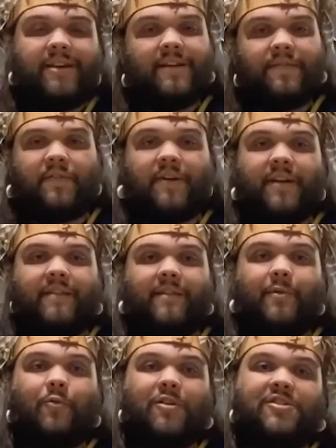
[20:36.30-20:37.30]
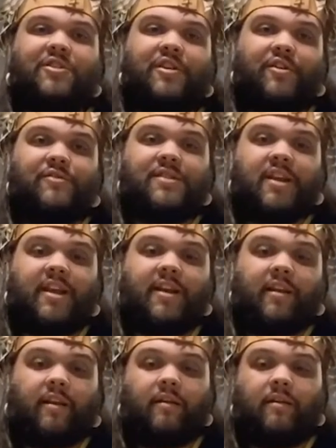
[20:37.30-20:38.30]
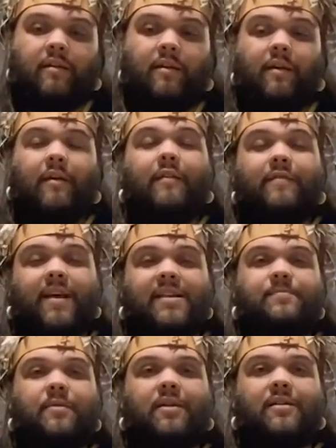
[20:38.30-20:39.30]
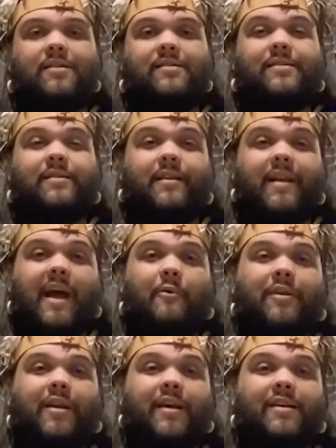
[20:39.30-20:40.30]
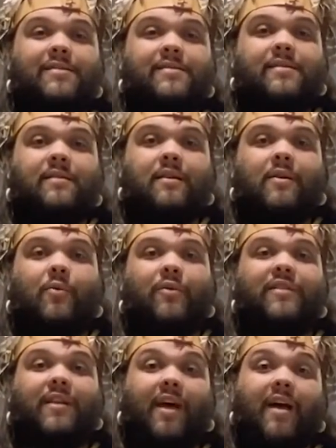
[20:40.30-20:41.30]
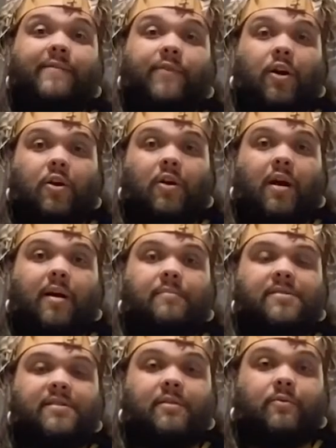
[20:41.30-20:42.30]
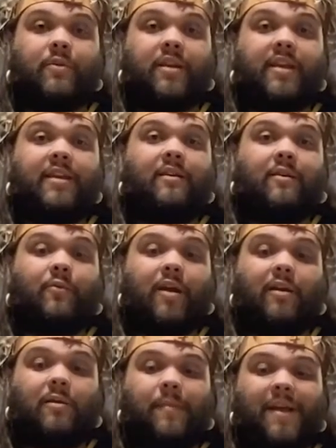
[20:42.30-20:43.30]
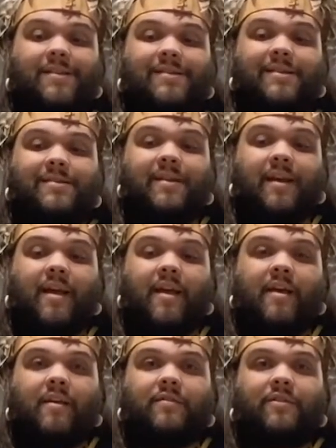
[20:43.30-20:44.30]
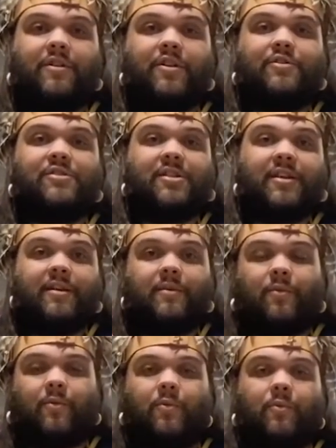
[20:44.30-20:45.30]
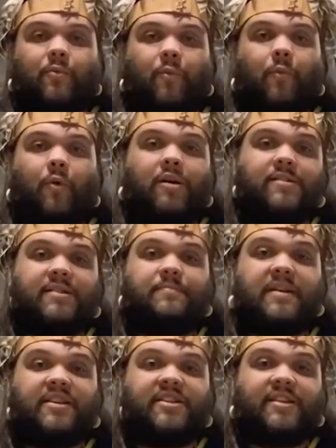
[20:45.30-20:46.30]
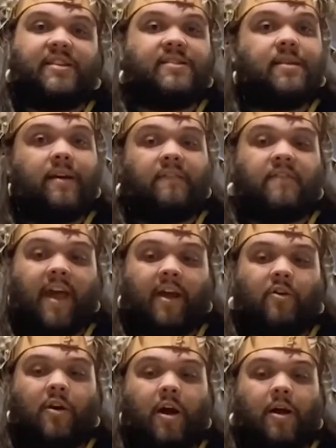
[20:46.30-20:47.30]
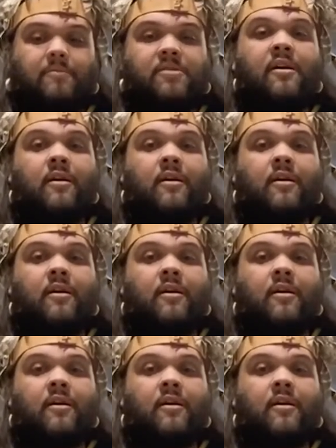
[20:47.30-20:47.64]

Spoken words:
different than what you're used to eating. That's because nowadays, with a lot of our crops that we eat on a regular basis, they're usually one species of that crop,